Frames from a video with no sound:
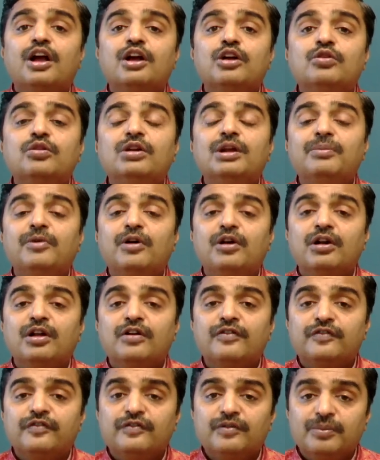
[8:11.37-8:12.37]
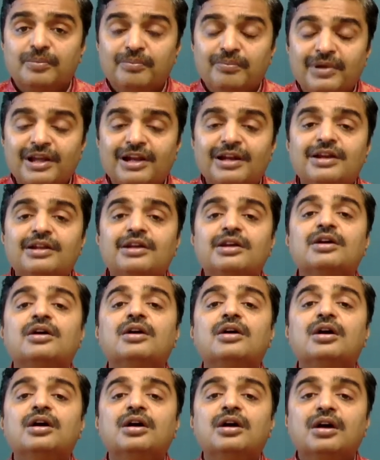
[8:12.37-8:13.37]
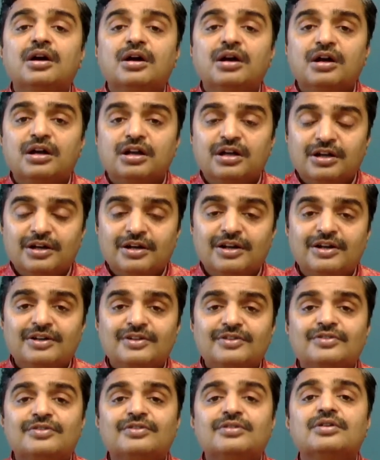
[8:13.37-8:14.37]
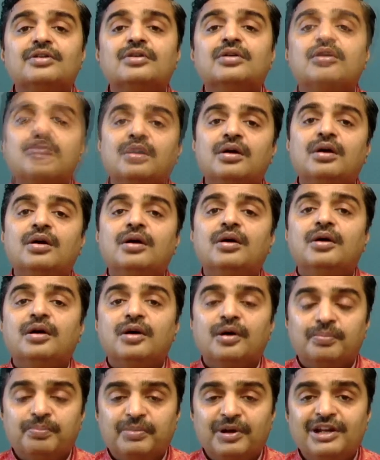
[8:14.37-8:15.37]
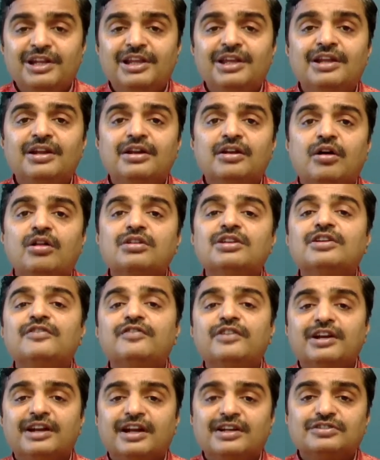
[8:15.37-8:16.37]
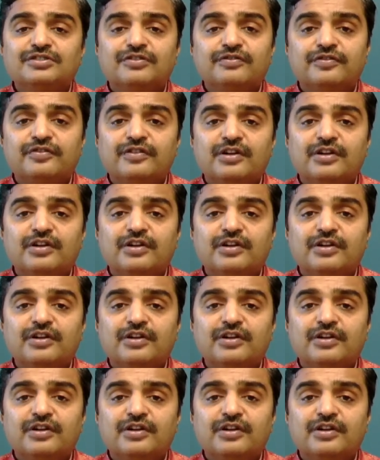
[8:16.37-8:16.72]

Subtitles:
good amount of milk, curds, paneer, all the different kinds of